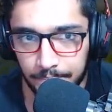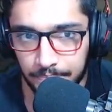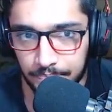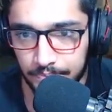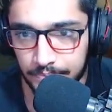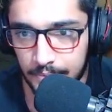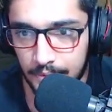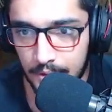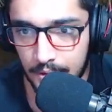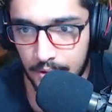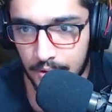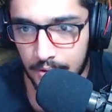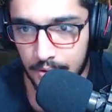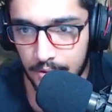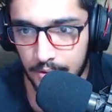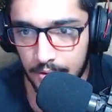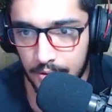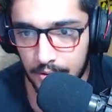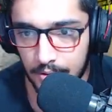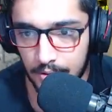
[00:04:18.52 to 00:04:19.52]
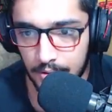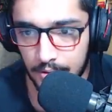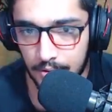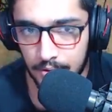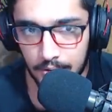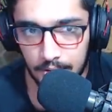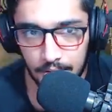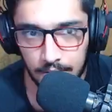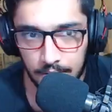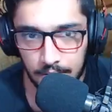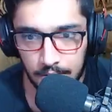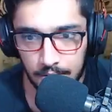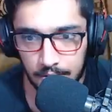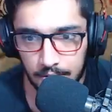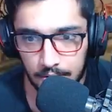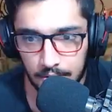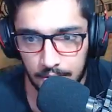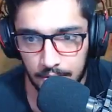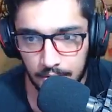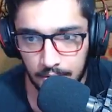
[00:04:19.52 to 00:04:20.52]

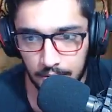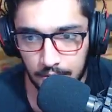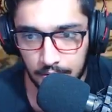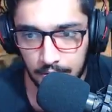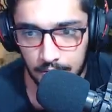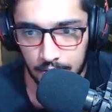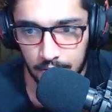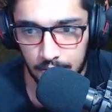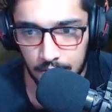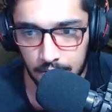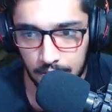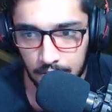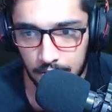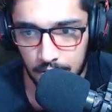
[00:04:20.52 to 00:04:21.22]
[no speech]